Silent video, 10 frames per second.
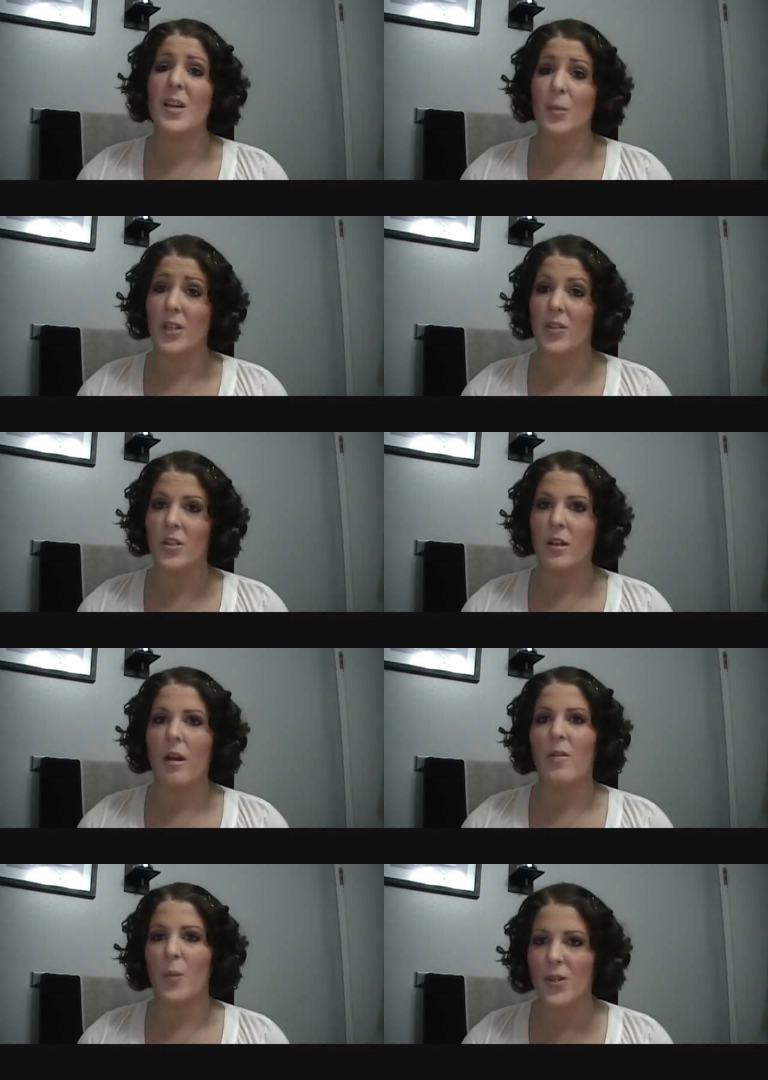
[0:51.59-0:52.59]
believe it or
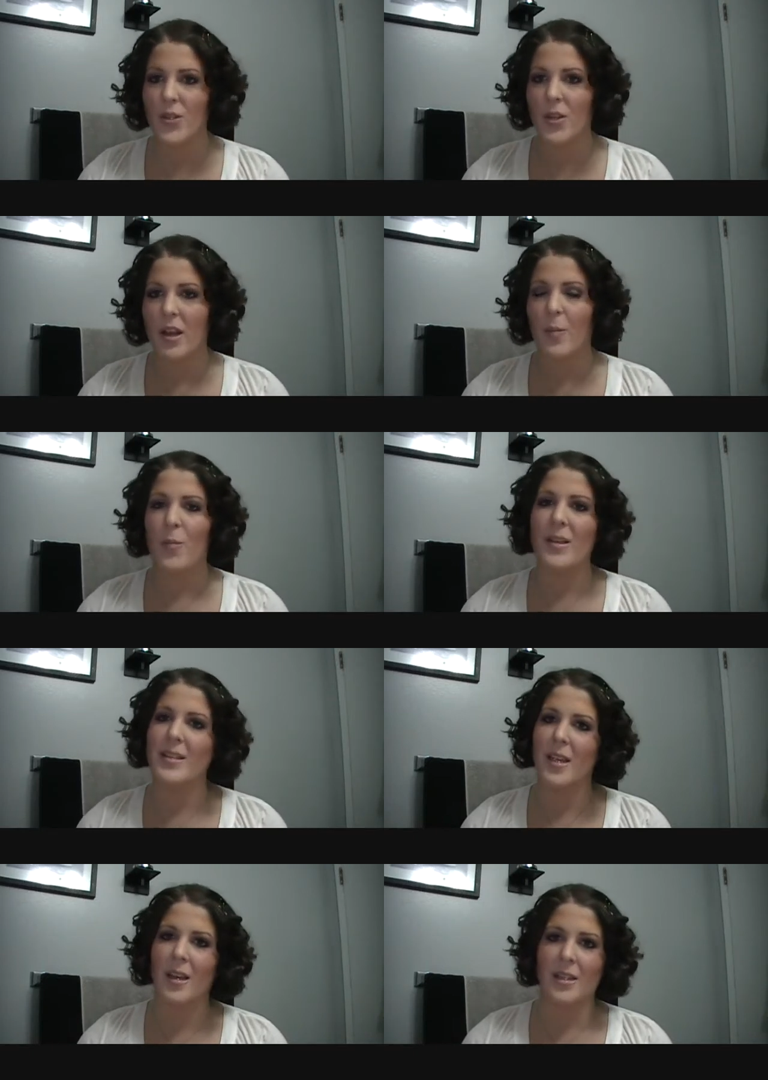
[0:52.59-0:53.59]
not, in the wintertime when my
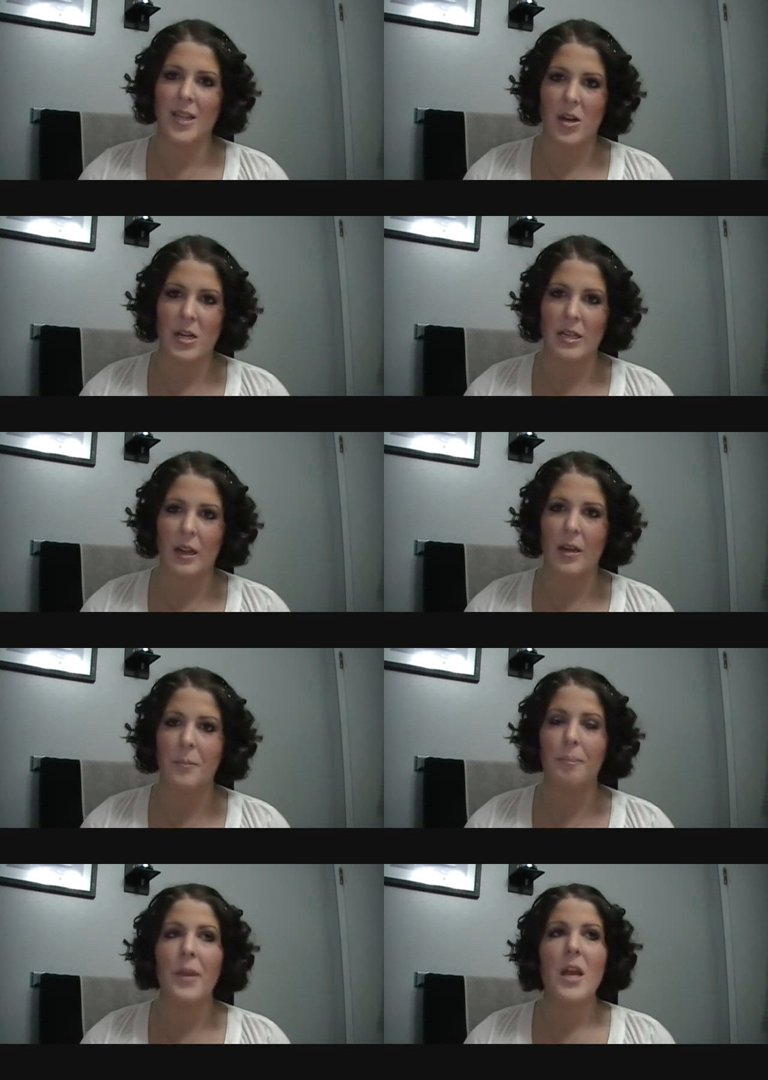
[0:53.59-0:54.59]
skin gets irritated.